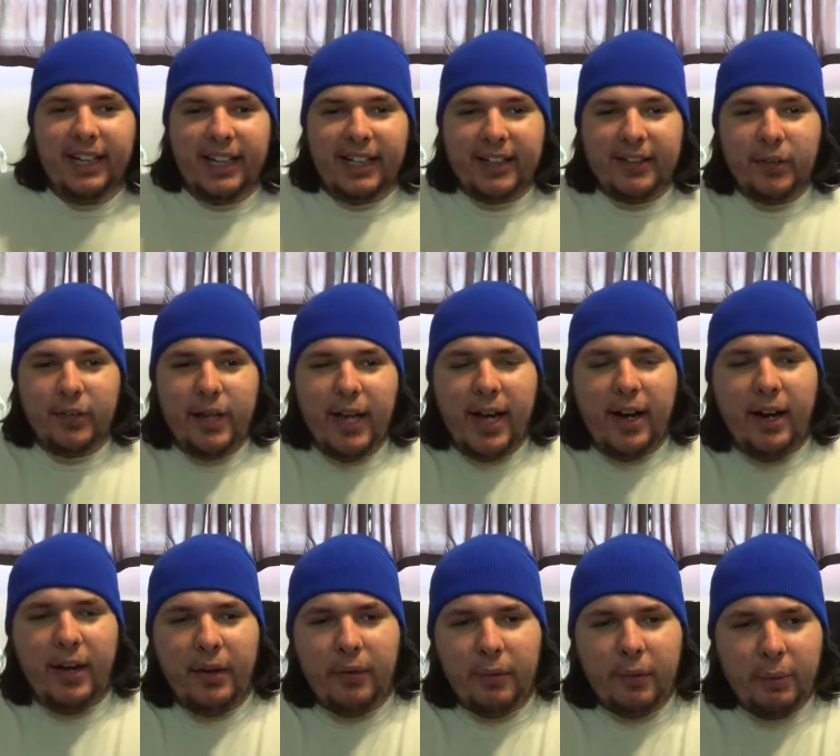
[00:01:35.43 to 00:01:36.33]
So
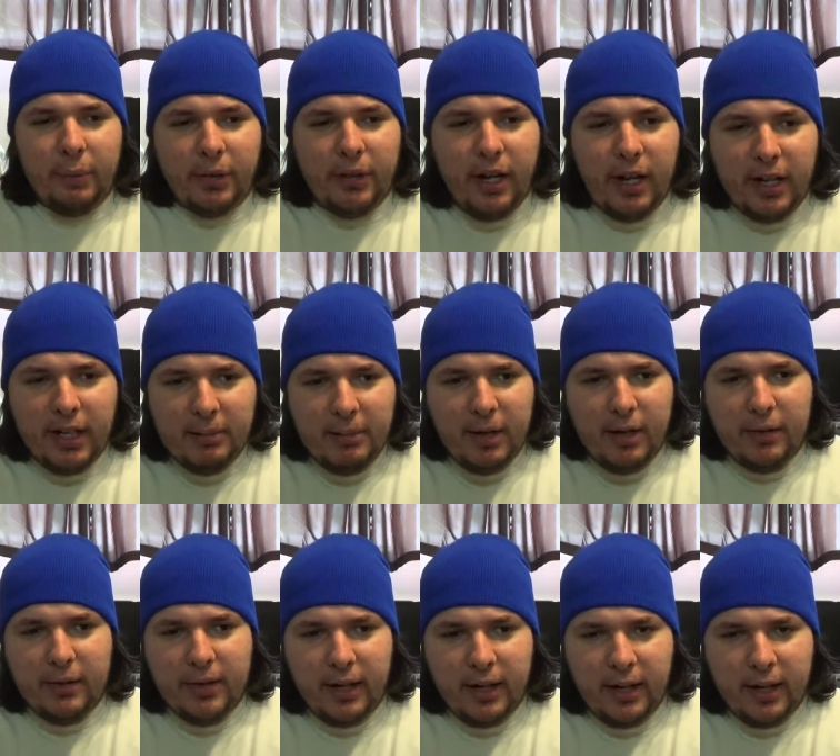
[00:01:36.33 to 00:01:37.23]
yeah, when we're talking
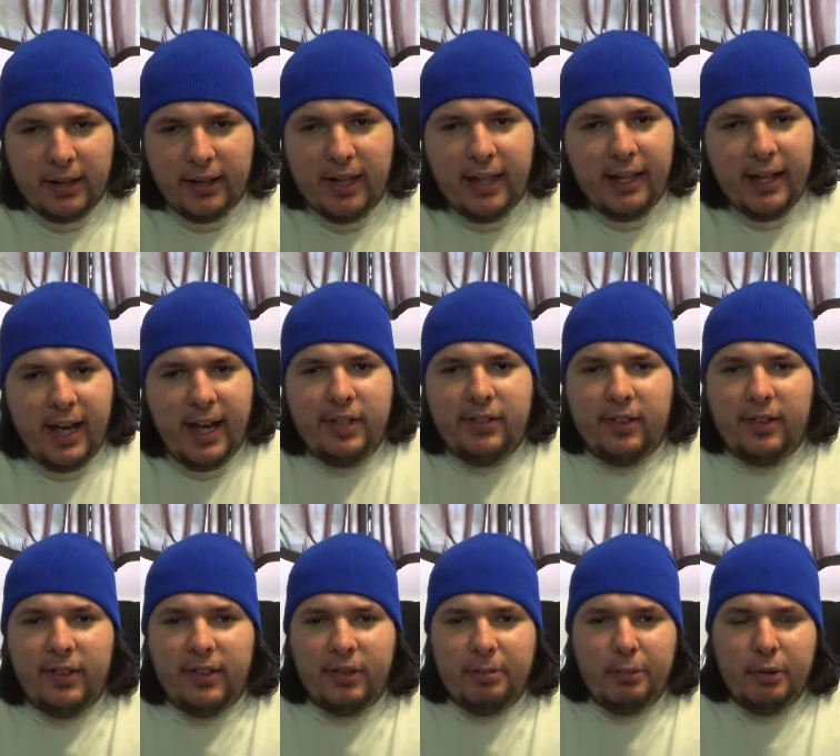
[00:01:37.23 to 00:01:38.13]
about Kick-Ass
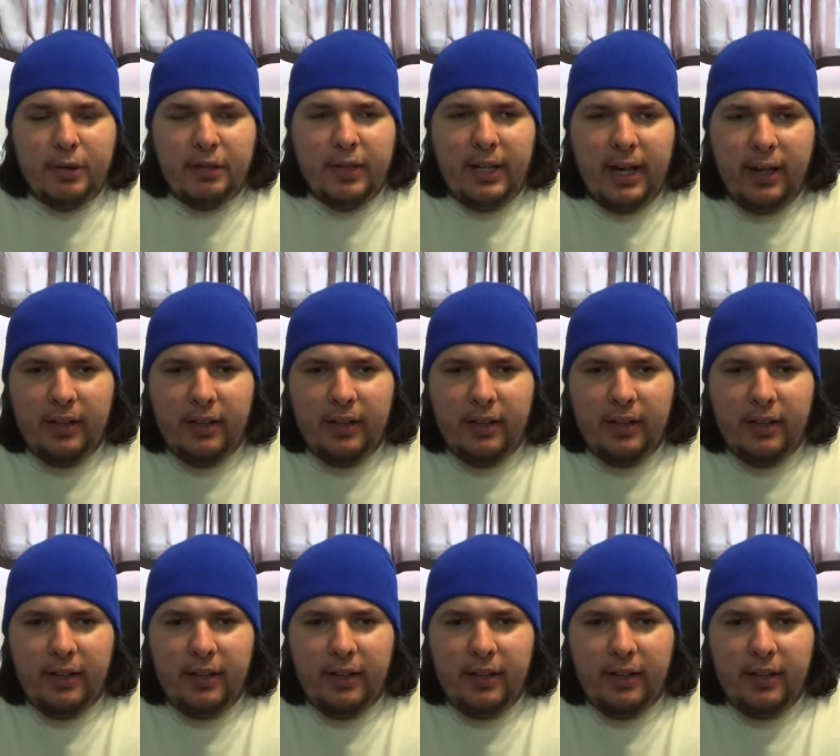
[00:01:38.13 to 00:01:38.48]
in this movie,